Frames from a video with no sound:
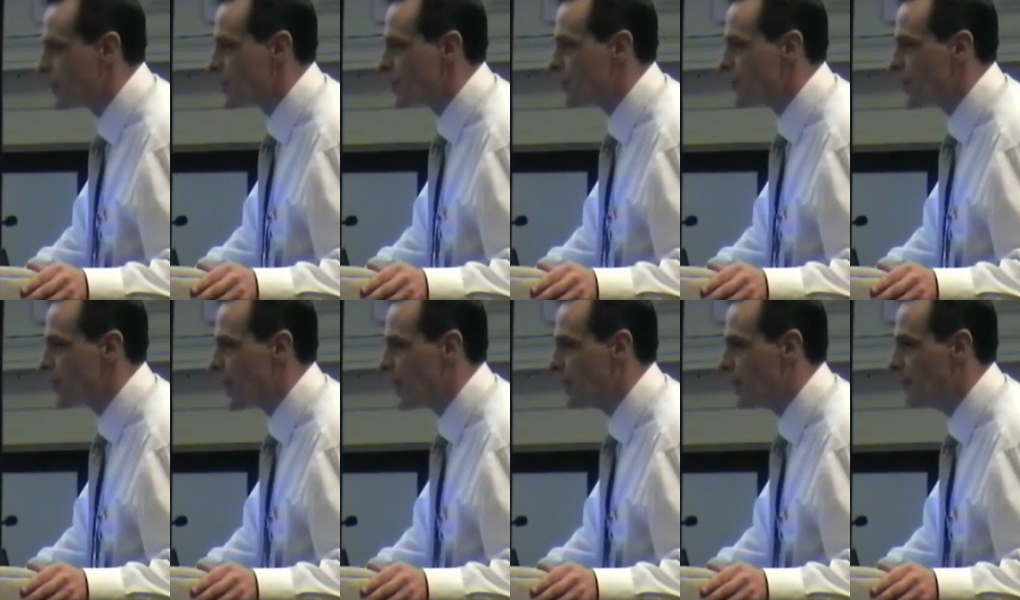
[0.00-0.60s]
some
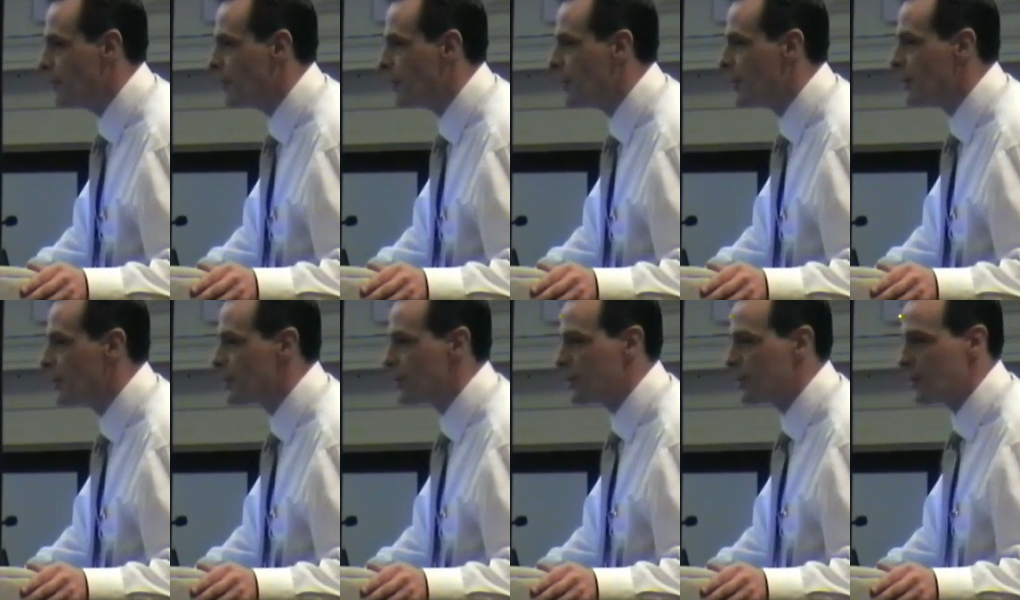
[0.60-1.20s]
time
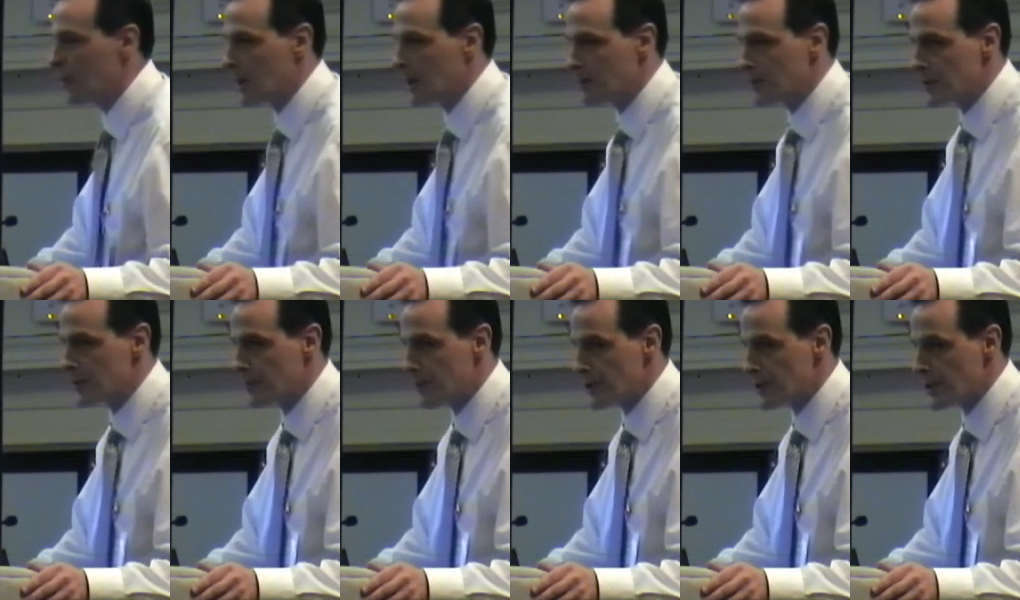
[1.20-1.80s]
to develop
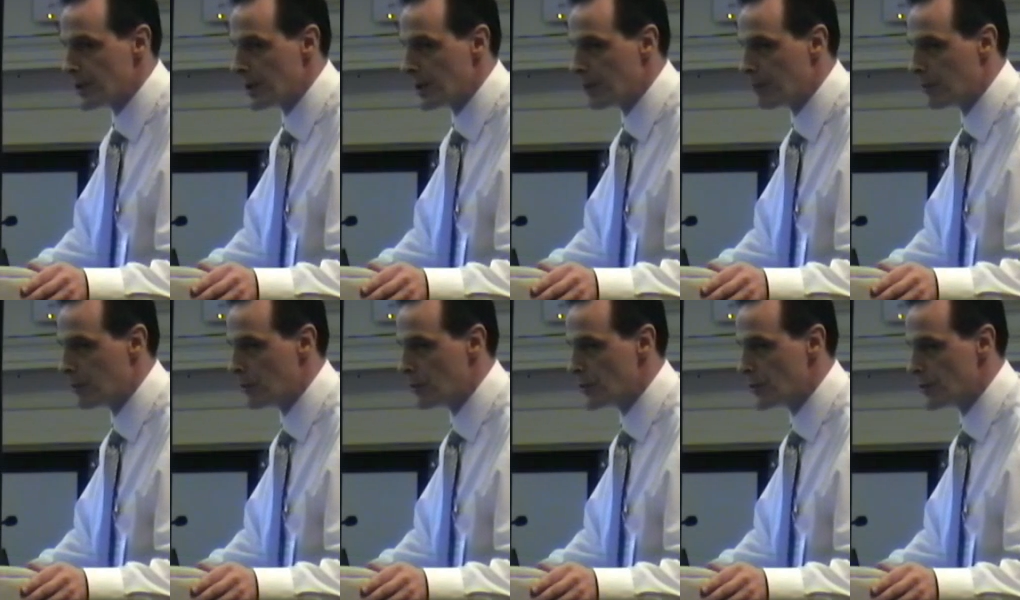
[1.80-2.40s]
sophisticated
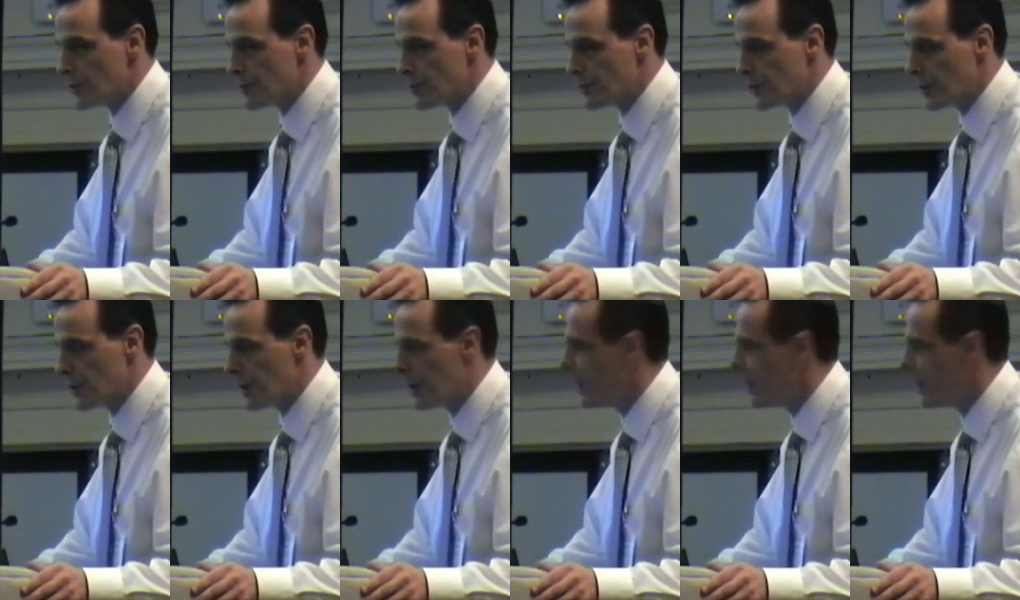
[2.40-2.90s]
processes of trade.